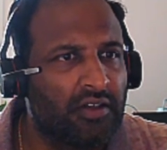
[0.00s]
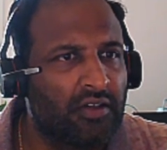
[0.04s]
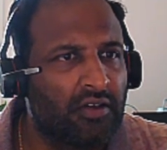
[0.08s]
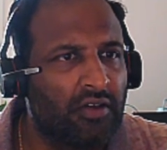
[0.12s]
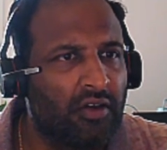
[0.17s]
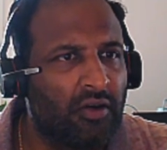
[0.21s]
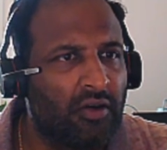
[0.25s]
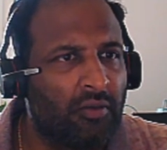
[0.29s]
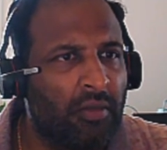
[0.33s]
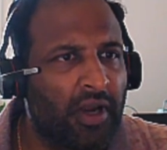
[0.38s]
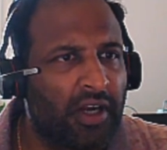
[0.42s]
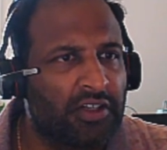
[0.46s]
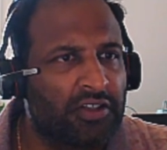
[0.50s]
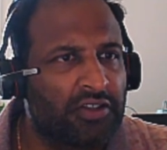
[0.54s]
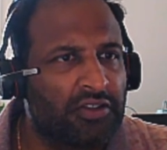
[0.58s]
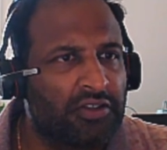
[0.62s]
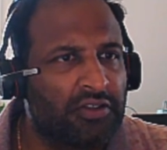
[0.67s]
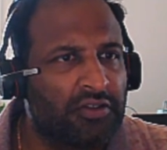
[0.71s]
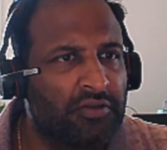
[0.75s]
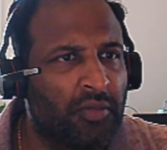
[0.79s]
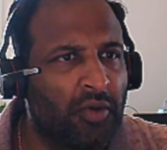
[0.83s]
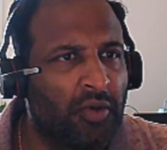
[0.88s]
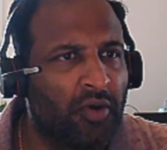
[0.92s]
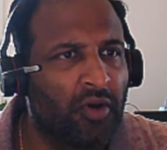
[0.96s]
Go back
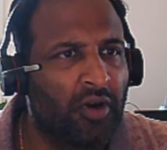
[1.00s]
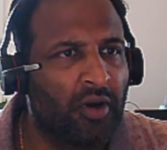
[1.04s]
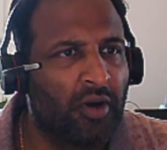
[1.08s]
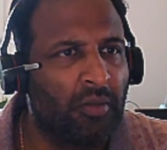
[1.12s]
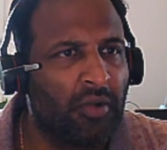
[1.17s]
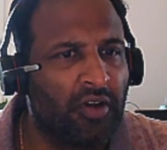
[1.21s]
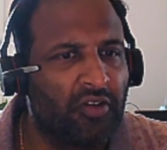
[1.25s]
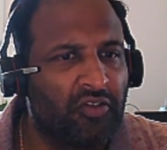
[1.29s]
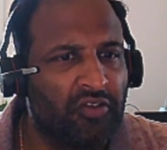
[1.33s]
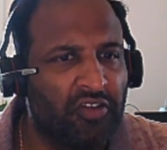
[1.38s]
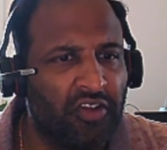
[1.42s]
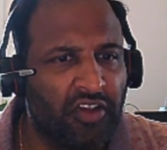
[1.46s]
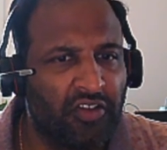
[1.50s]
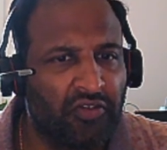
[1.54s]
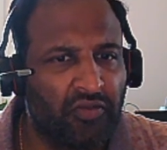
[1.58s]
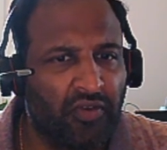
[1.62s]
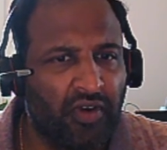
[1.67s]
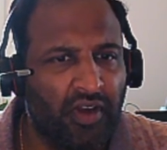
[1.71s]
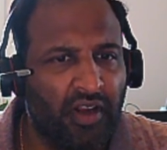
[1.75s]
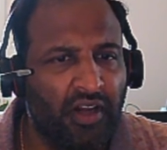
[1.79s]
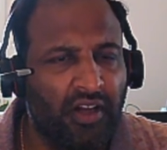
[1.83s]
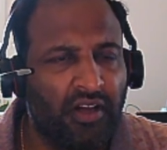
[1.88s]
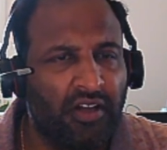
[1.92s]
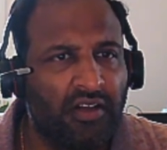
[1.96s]
to program.cs
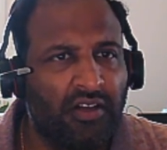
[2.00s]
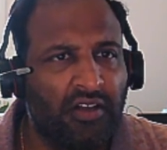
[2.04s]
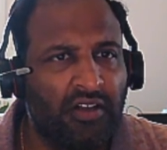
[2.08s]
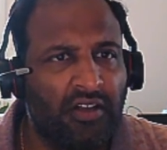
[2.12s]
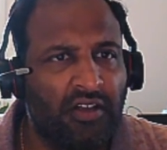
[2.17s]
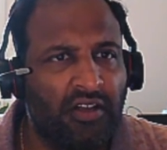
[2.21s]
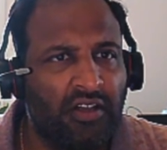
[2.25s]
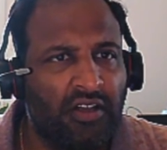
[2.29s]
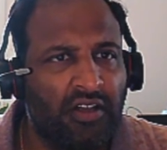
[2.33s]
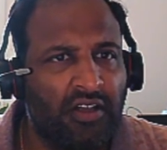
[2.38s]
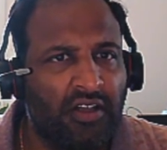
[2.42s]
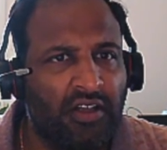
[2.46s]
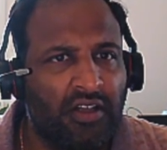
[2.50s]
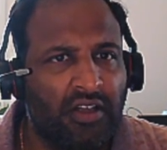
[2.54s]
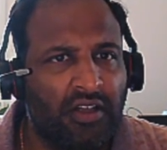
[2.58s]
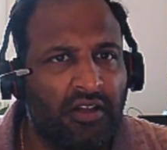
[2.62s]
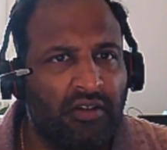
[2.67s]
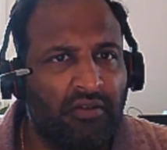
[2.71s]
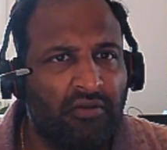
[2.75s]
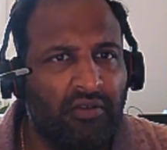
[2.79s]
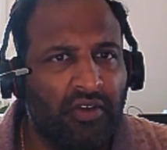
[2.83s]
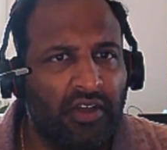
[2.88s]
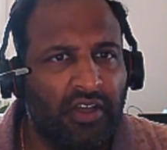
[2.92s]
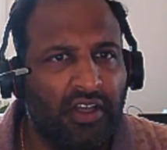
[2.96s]
file.
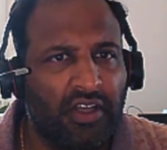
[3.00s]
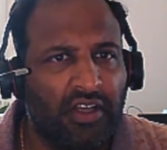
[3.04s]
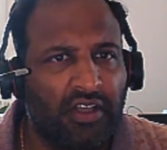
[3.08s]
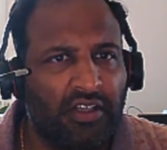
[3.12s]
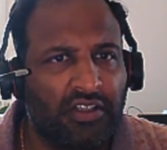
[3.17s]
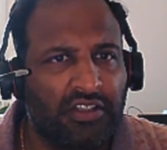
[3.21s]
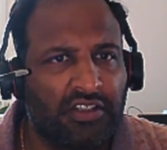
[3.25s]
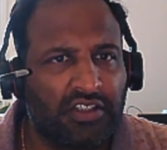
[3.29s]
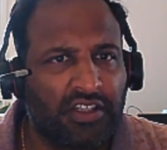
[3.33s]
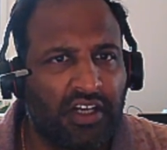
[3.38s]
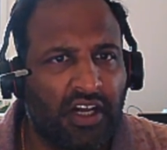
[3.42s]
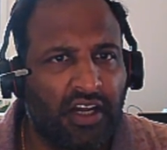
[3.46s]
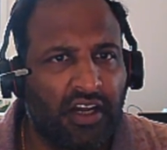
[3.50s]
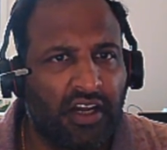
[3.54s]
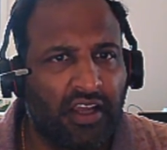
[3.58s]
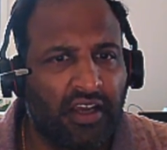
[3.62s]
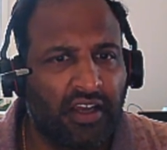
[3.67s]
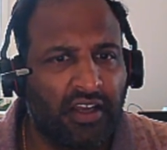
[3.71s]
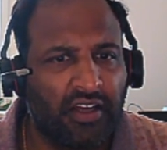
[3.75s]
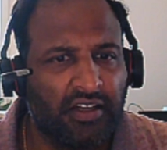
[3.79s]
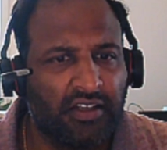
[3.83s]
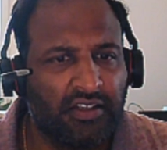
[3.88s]
We start again.